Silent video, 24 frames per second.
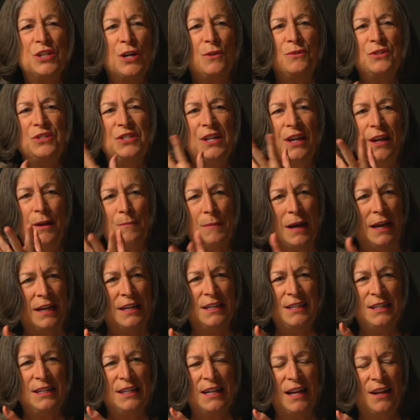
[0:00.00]
they always think about
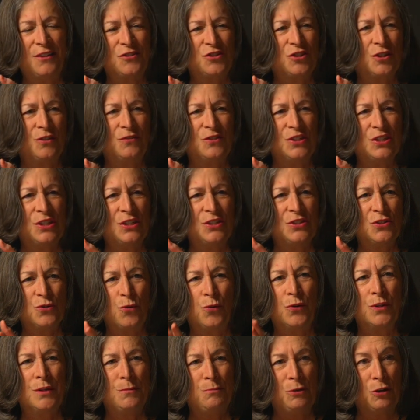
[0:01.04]
Indian Health Services
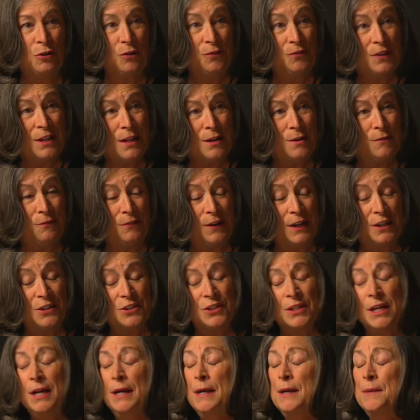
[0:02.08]
or the Bureau of Indian
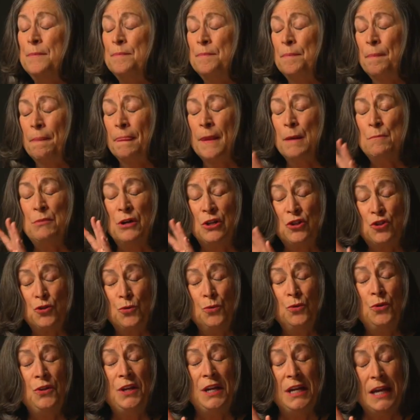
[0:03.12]
Affairs. But
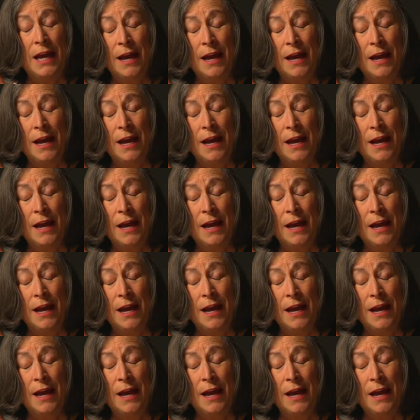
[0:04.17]
truly,